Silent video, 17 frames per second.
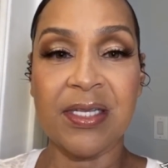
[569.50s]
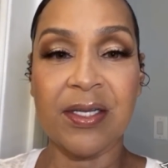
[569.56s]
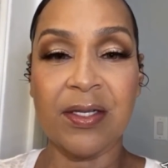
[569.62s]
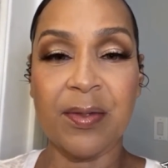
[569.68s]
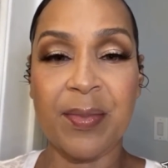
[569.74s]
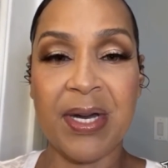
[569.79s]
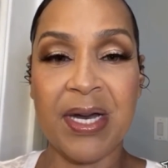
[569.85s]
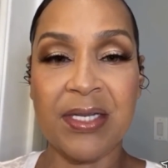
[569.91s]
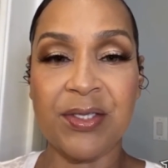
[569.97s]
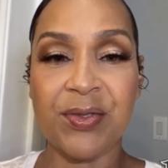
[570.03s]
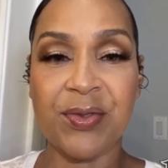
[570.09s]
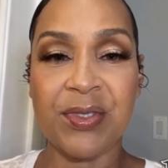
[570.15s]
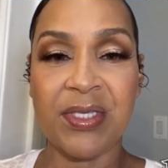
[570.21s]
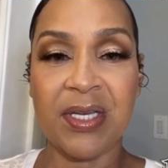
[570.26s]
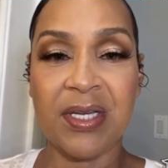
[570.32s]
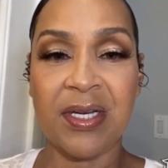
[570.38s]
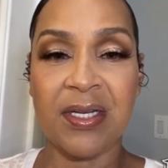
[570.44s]
Tell Lamont you
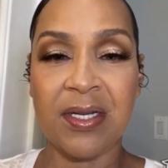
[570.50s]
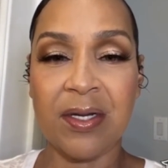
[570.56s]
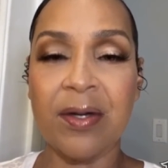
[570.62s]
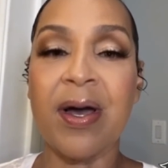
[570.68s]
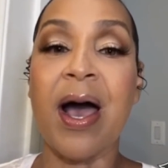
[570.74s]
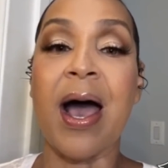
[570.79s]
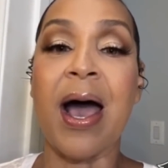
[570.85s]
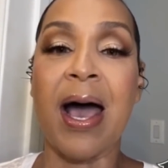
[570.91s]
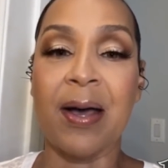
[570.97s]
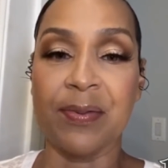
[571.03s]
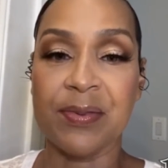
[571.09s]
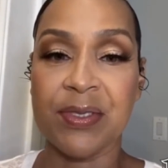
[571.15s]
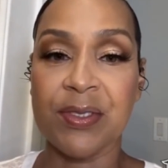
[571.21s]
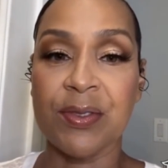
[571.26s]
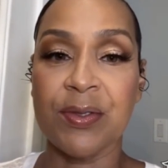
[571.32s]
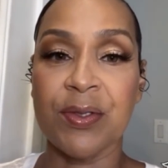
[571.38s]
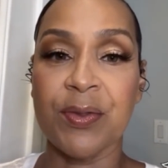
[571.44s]
said hello.
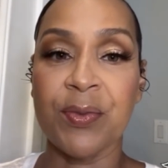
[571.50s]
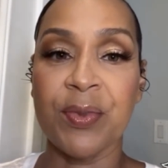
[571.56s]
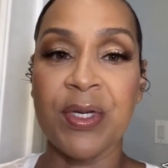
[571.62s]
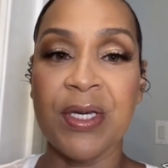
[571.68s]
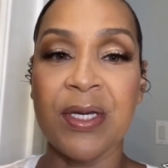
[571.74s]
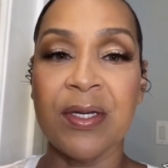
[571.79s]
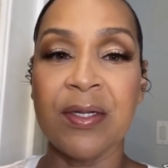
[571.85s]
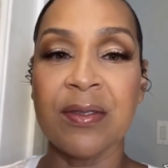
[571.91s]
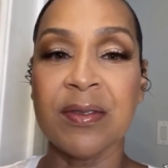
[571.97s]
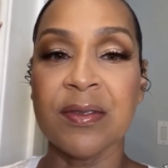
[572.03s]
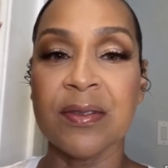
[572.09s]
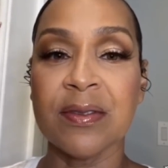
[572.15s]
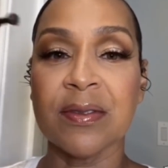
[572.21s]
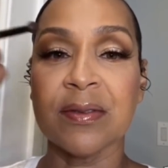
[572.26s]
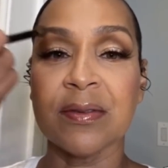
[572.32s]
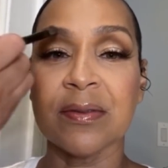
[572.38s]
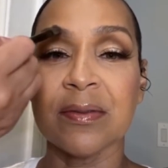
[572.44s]
Absolutely will.
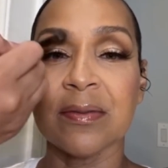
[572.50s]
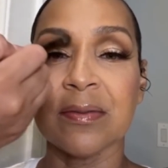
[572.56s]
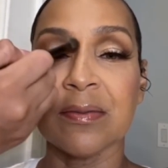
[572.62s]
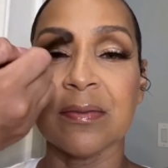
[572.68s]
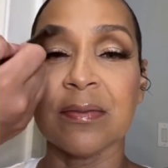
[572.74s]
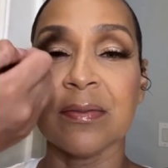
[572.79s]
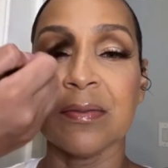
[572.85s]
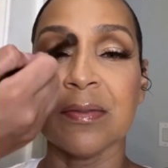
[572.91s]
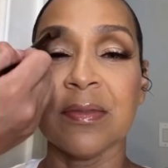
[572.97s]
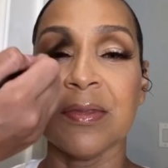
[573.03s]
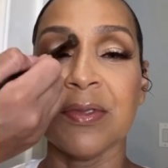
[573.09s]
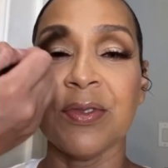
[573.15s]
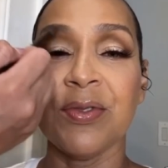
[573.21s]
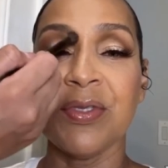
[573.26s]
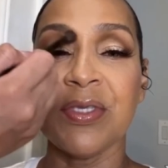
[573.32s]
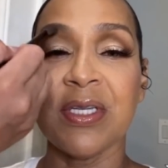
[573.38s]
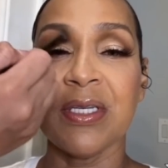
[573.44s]

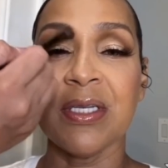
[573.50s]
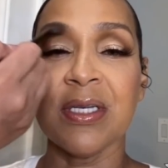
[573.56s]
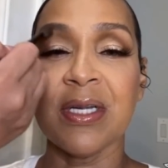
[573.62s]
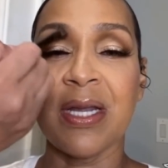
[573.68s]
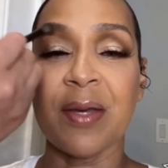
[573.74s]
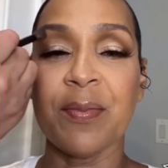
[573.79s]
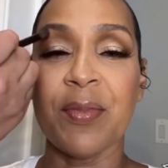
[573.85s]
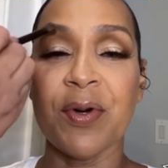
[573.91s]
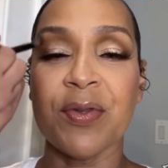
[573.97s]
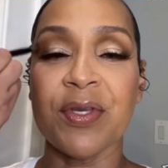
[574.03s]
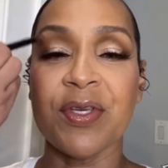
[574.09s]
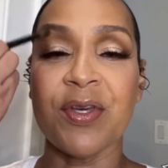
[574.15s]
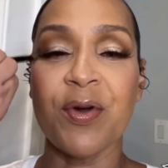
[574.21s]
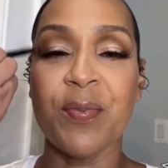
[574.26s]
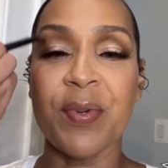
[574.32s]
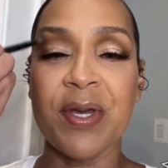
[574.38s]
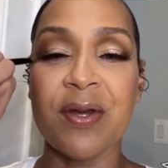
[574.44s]
You said looking like both of
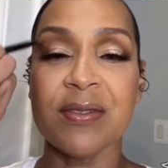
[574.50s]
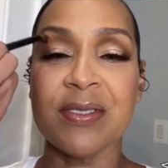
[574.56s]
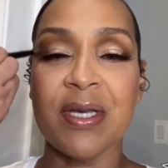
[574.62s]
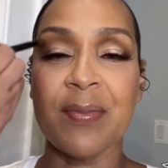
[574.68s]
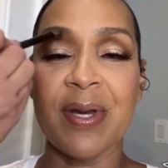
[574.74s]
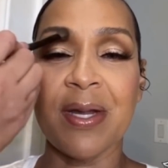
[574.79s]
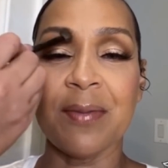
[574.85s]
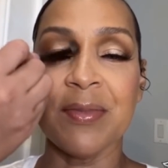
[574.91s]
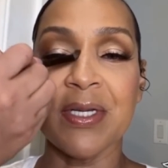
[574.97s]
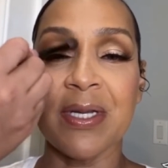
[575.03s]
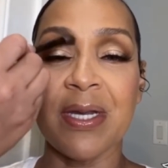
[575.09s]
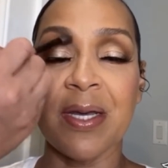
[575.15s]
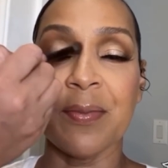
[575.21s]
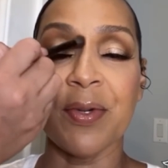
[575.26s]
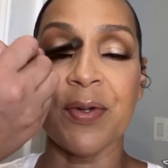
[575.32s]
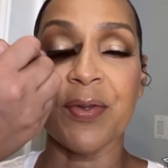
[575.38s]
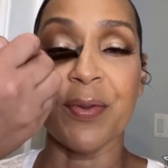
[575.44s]
your parents. How about I'm looking
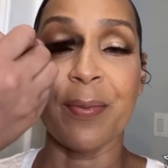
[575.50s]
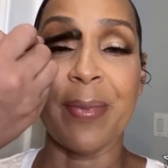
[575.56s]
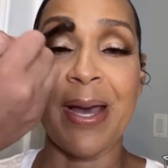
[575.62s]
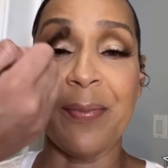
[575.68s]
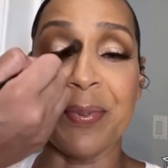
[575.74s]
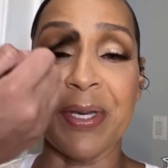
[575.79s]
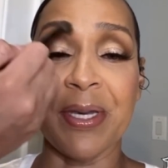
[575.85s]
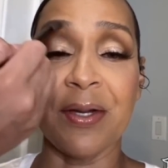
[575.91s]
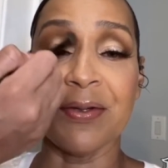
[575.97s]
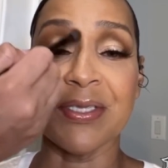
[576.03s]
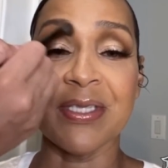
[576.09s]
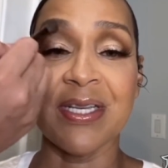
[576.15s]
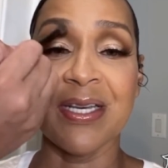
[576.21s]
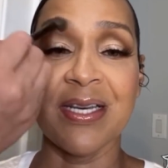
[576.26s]
like both of my parents?